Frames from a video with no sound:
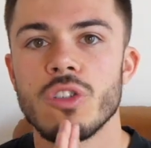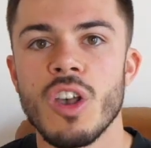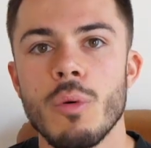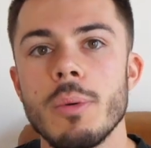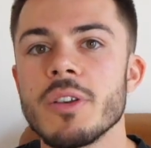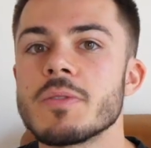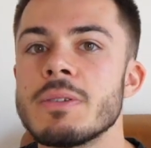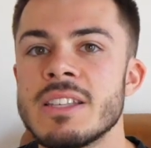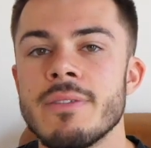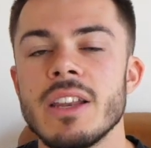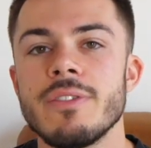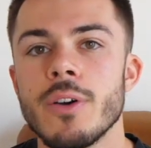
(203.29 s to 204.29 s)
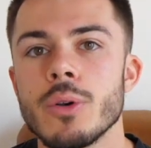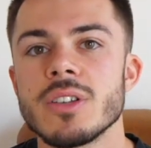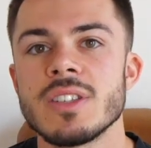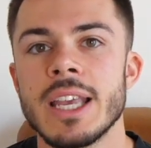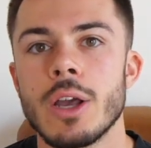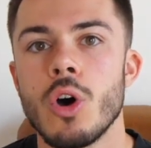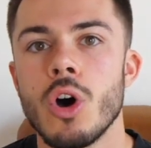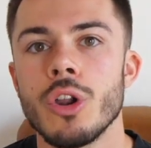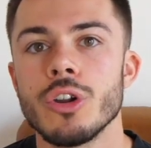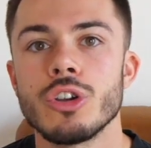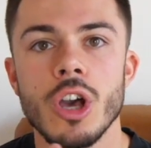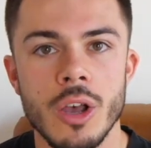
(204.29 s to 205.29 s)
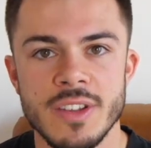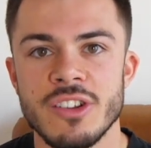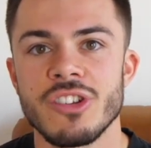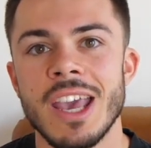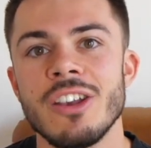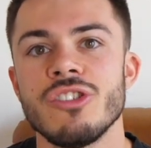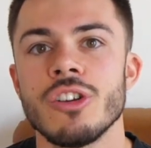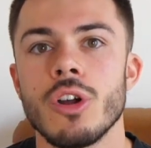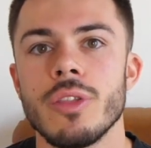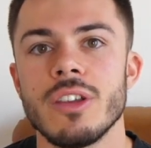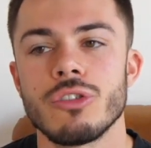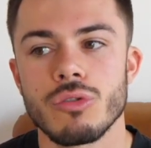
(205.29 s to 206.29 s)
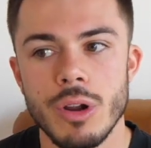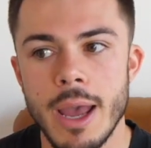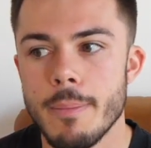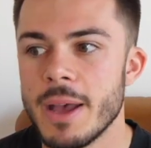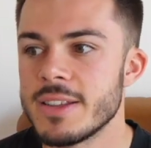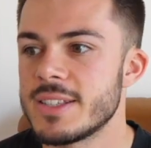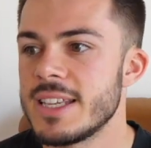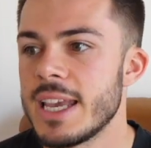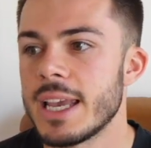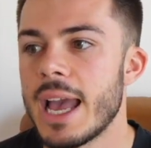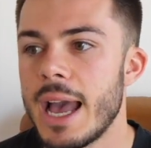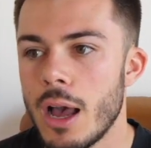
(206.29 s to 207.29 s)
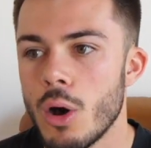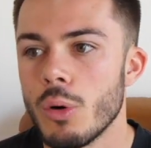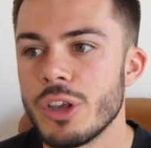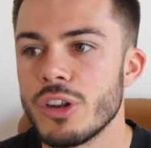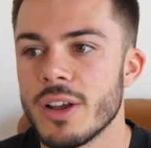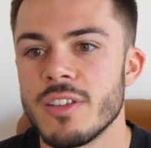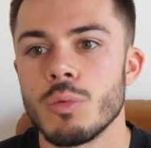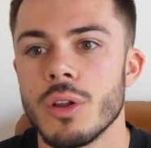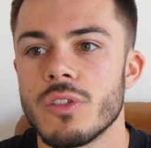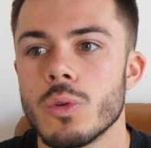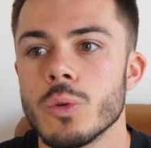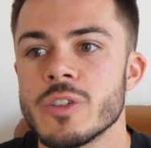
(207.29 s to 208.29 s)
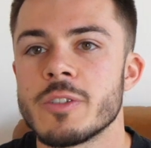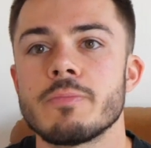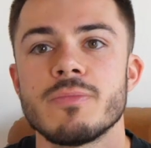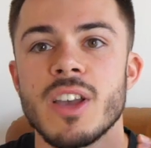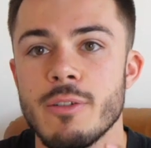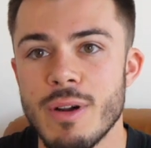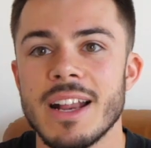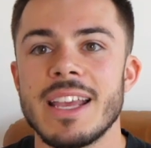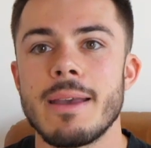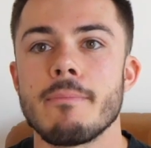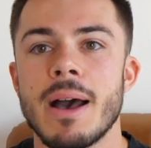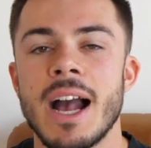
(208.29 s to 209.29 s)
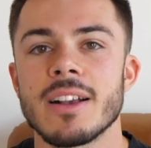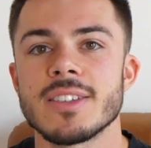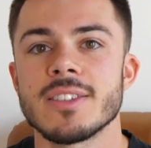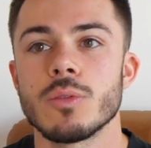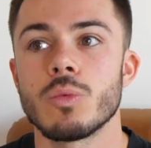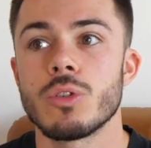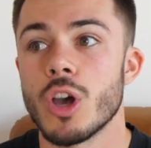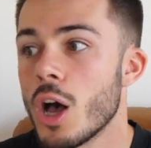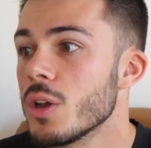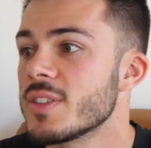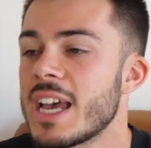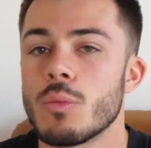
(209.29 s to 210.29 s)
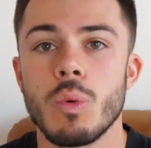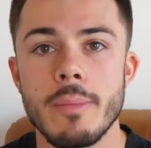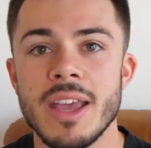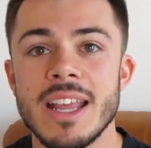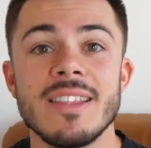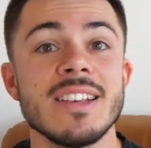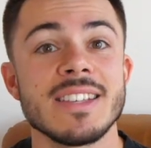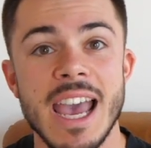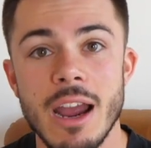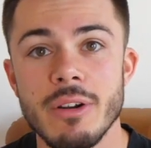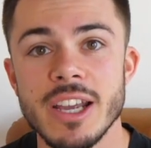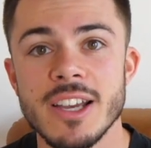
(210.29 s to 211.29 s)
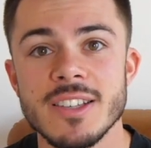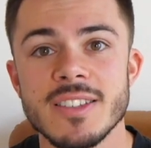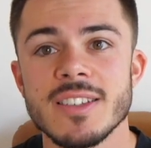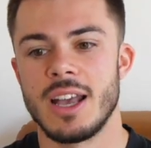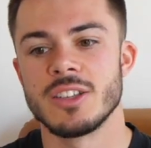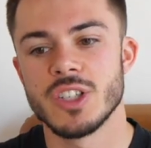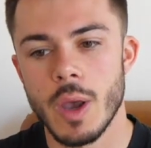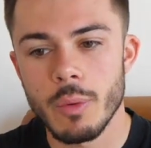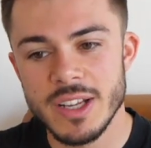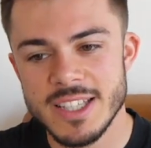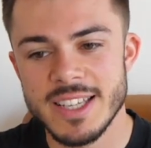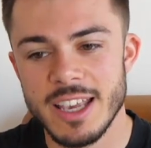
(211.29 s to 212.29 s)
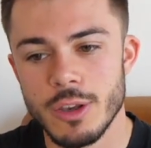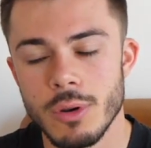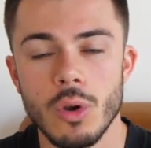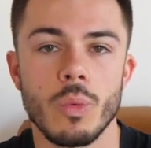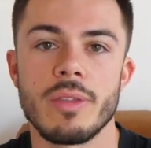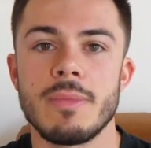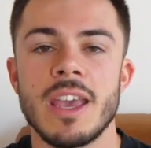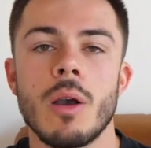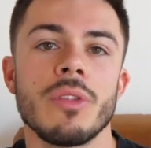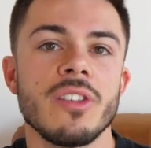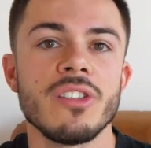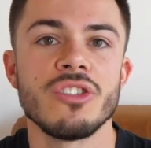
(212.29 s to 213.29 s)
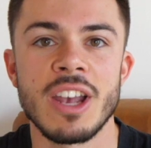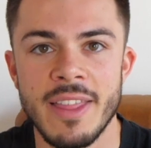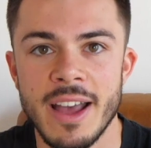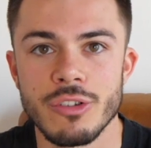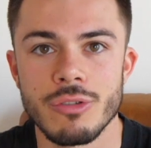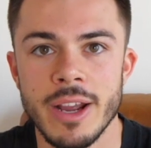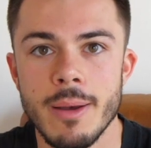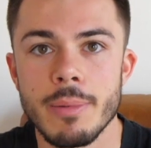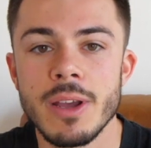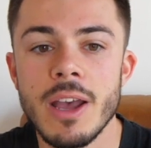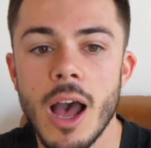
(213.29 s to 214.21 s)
So we were specifically focusing on girls' education on this trip and seeing how United World Schools directly impacts girls and women in these areas. And so I wanted to take you along with me. I wanted to share that trip.